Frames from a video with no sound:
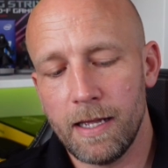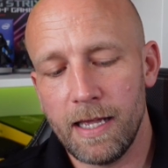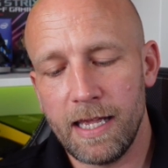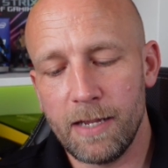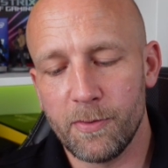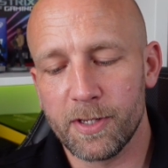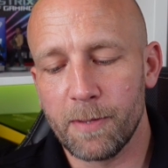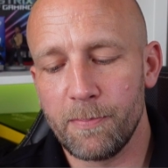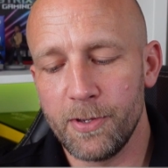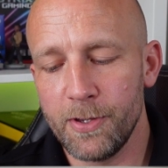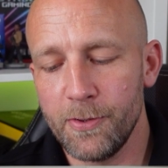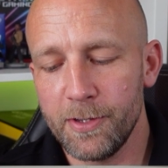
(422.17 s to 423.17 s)
he was a
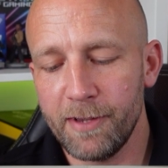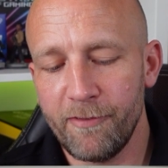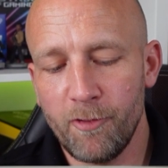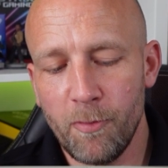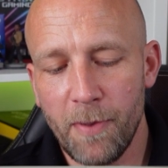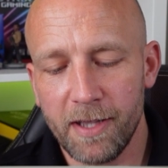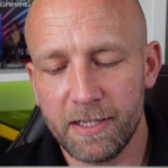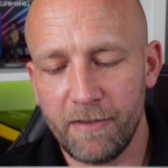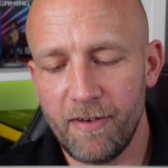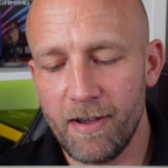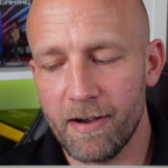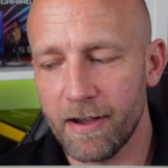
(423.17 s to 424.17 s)
beautiful
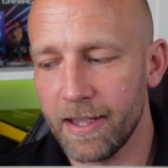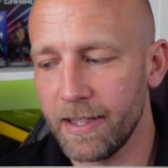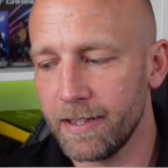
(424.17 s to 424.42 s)
butterfly.